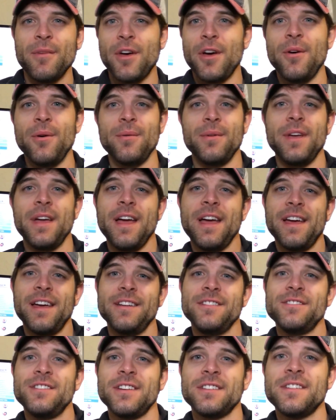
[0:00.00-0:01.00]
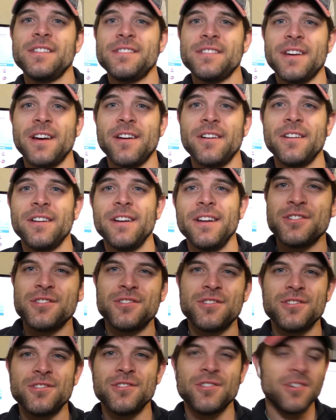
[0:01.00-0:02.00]
Oh yeah, check this out. This
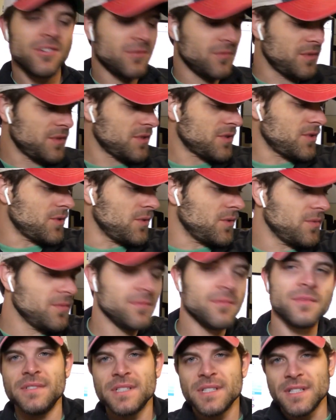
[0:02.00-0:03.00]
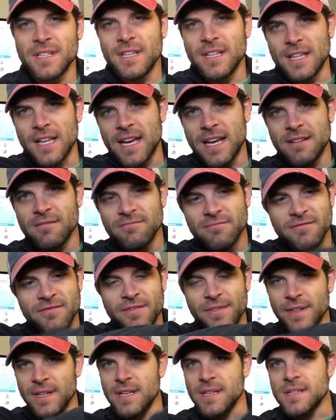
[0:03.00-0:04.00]
shirt was cool. It's a little light
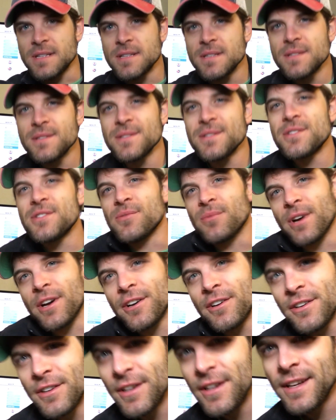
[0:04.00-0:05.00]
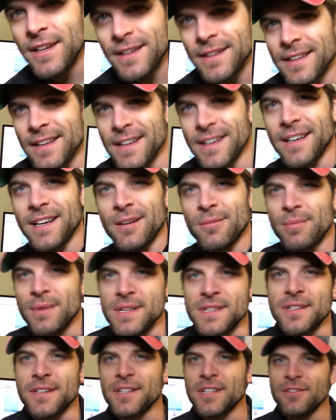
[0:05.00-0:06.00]
fleece sweater that I got
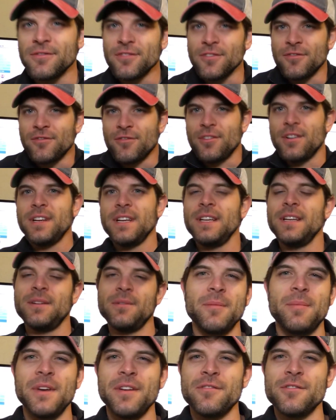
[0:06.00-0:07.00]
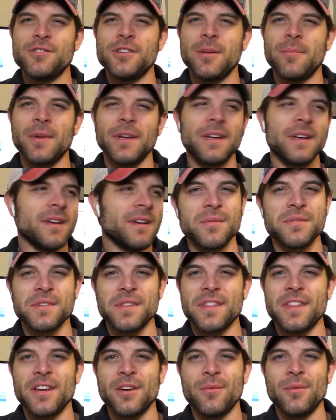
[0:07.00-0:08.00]
basically for free. You pay for shipping. It was a
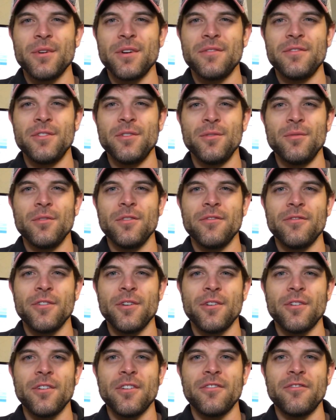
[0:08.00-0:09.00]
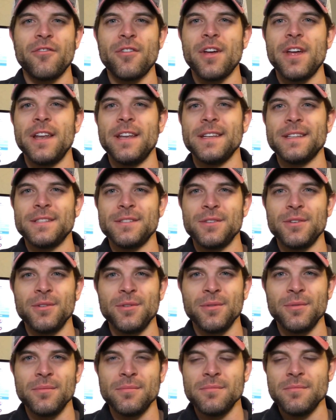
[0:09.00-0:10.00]
thing where if you refer a friend
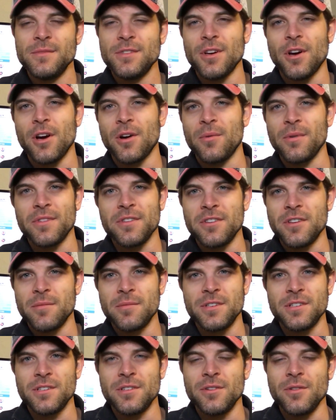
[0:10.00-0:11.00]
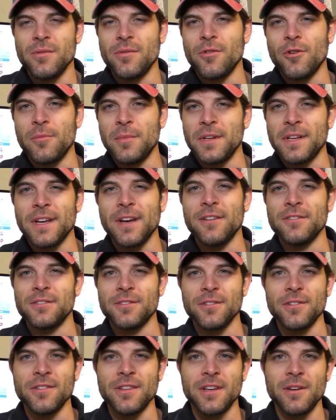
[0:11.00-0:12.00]
to talk with the WGU enrollment
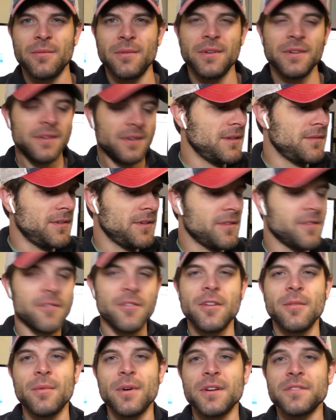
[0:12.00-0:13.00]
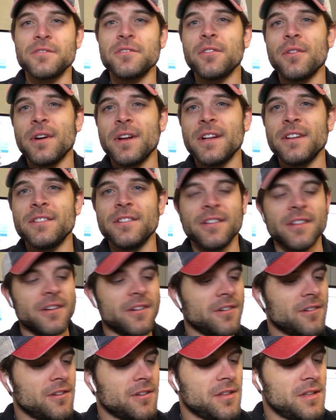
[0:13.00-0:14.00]
counselor, they would give you 30 bucks credit to
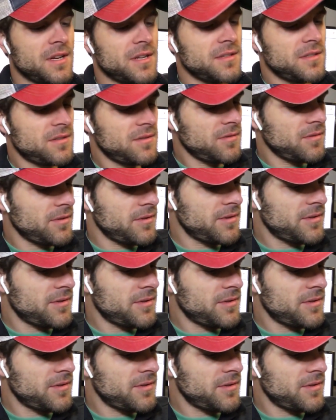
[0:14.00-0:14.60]
their online store.